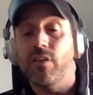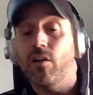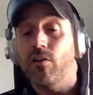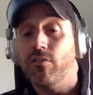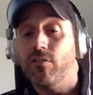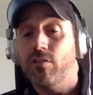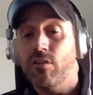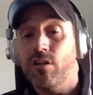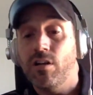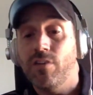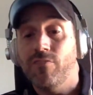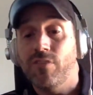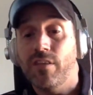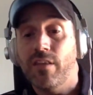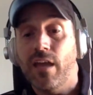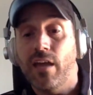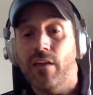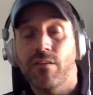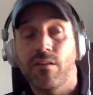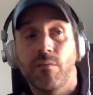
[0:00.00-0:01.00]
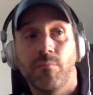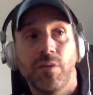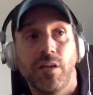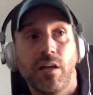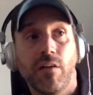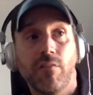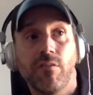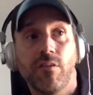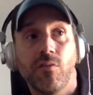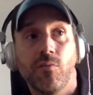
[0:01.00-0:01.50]
The alternative to that, and something
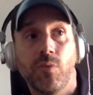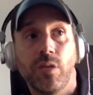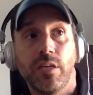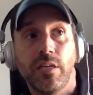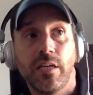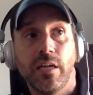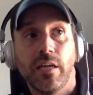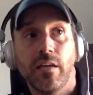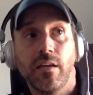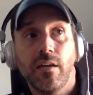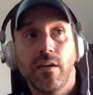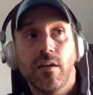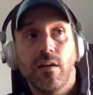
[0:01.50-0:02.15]
else that we did,